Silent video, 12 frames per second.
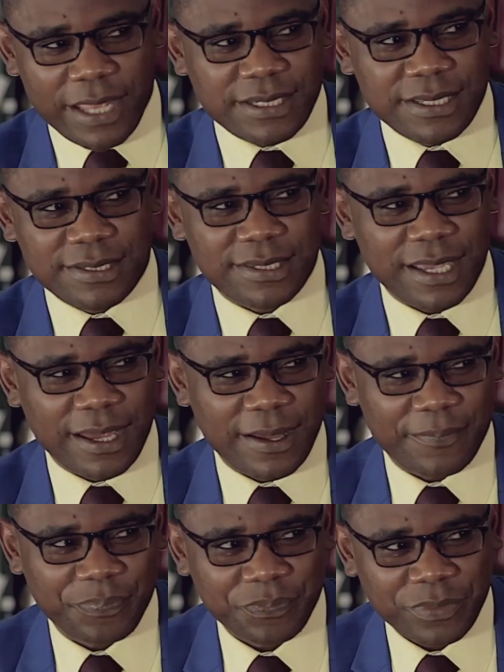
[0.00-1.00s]
that is
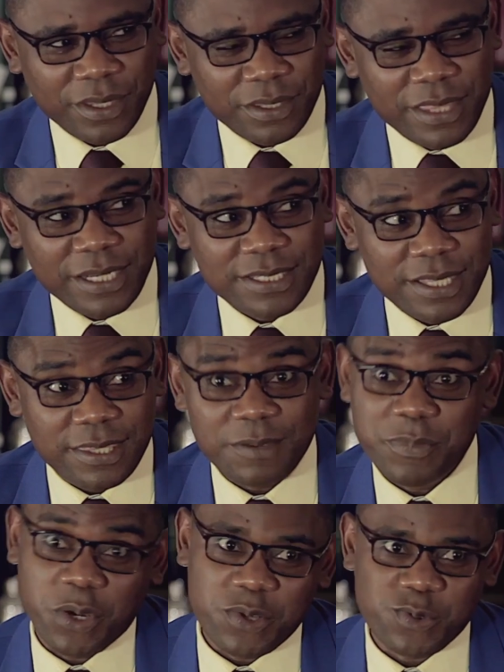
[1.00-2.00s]
the
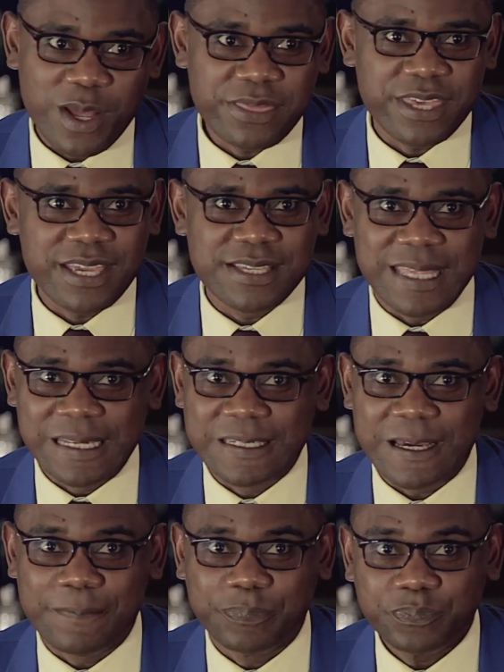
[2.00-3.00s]
thing. Because one thing is
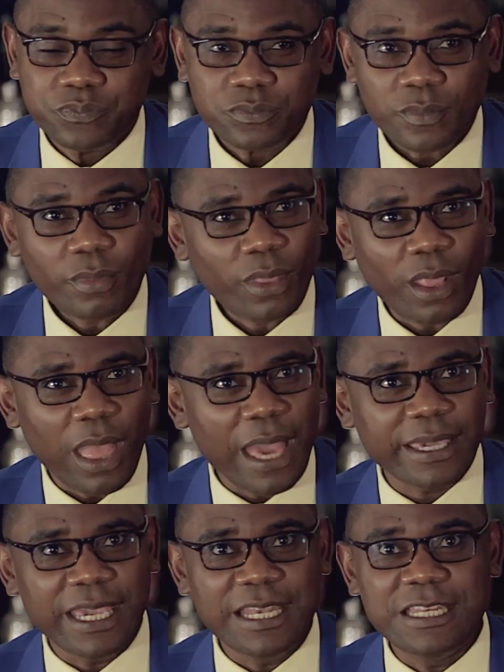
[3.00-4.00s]
that,
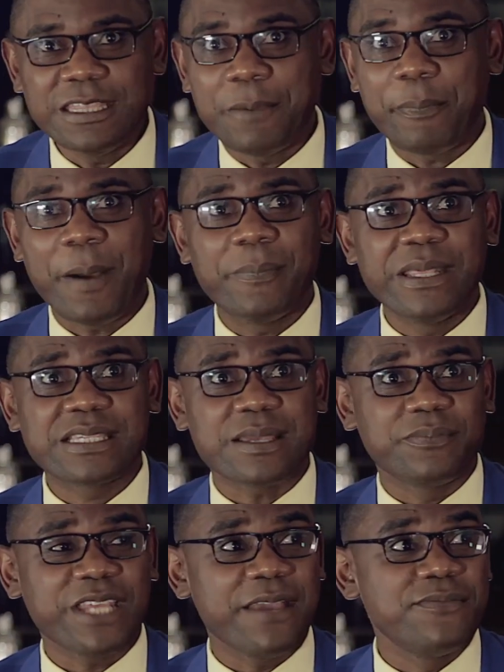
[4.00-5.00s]
again, in the public,
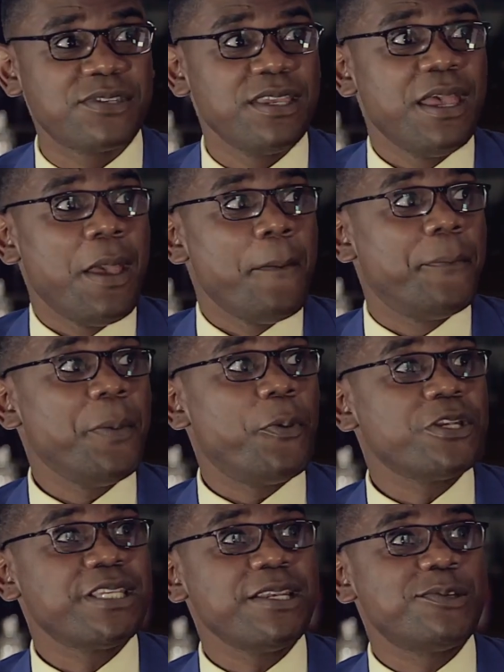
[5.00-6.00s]
sometimes
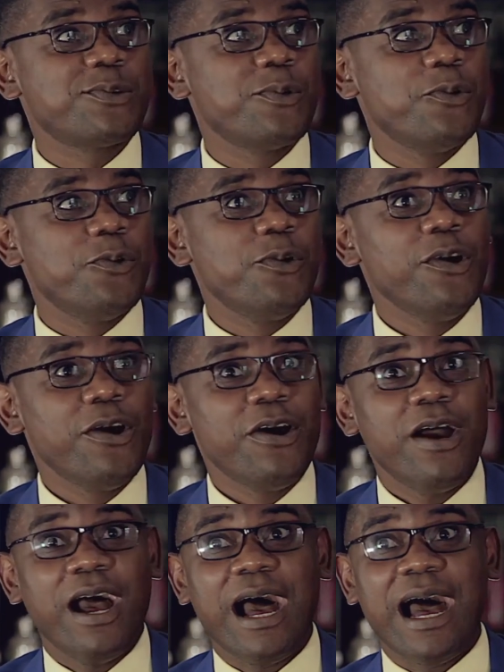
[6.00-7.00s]
people tend to
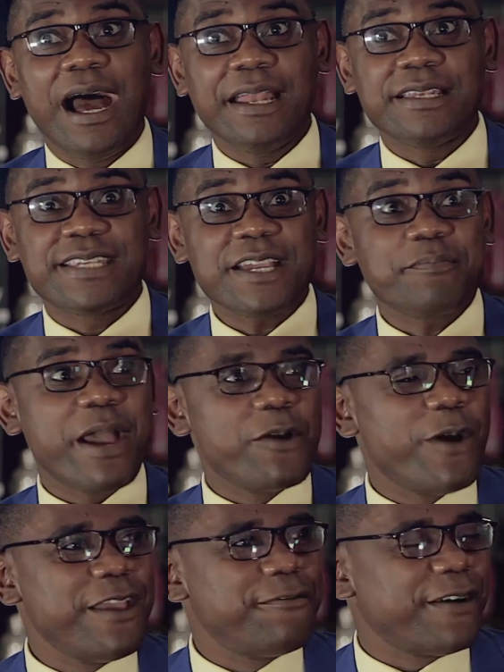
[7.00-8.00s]
take
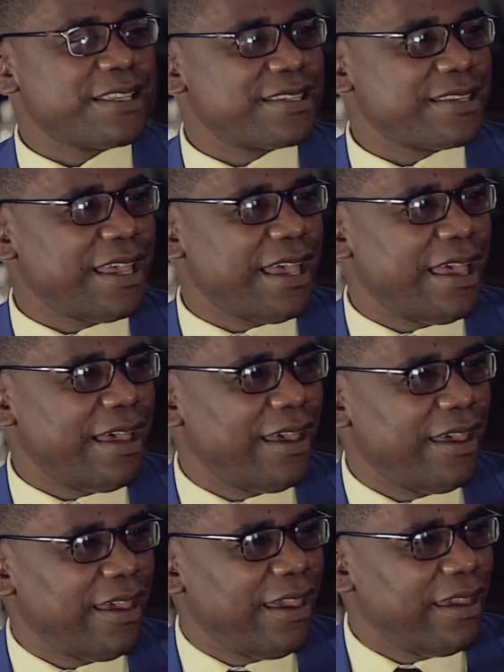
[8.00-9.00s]
my wife as
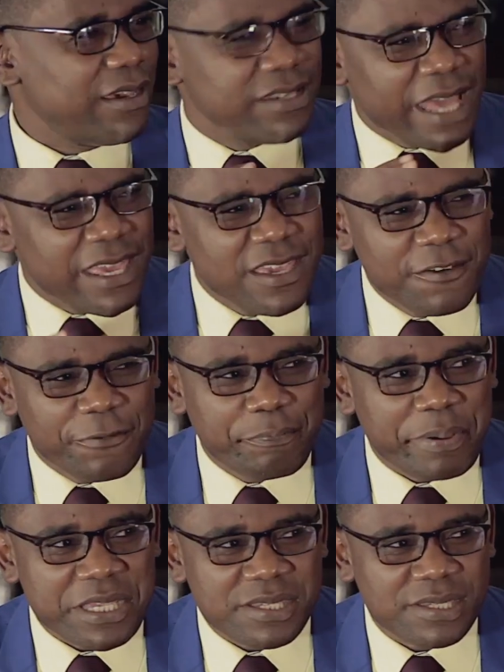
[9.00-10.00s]
a
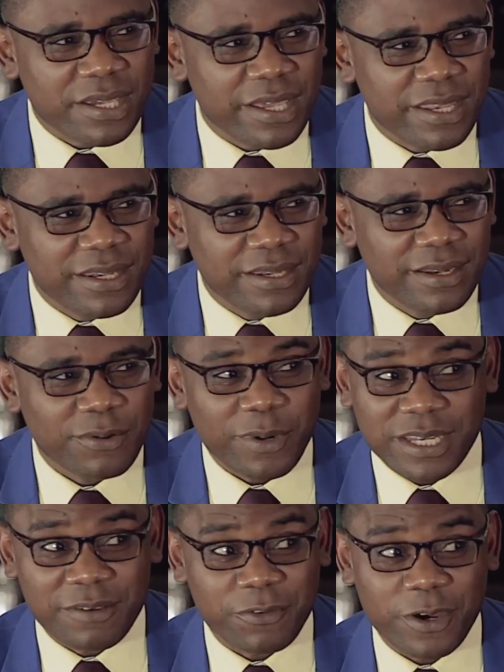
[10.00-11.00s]
naive person,
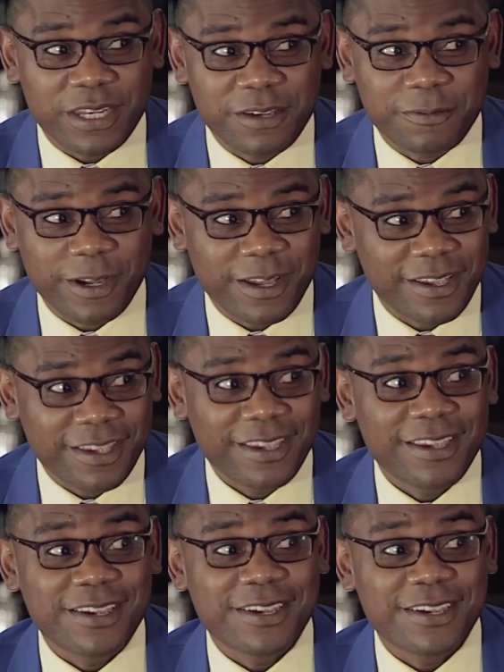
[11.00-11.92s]
whatever, whatever.